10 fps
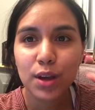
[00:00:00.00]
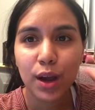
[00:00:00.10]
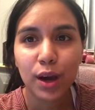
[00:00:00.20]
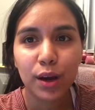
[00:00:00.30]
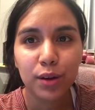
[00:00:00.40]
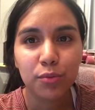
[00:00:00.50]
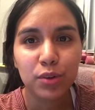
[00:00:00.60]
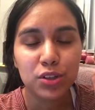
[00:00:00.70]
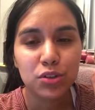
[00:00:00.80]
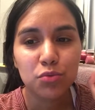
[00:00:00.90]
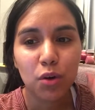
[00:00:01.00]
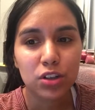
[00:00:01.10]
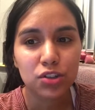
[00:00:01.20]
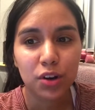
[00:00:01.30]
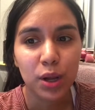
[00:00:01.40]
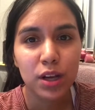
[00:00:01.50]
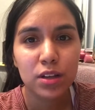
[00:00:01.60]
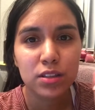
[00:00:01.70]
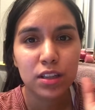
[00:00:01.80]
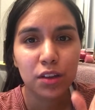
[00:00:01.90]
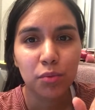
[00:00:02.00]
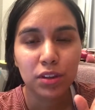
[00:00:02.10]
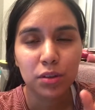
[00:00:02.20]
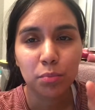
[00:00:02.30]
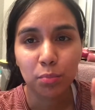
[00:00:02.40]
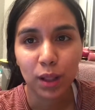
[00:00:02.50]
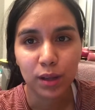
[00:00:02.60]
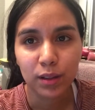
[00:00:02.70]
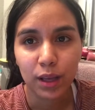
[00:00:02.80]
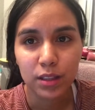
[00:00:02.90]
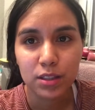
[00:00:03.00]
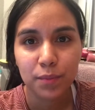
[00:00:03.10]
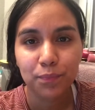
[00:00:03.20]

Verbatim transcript: and we just washed our hands and then with the black light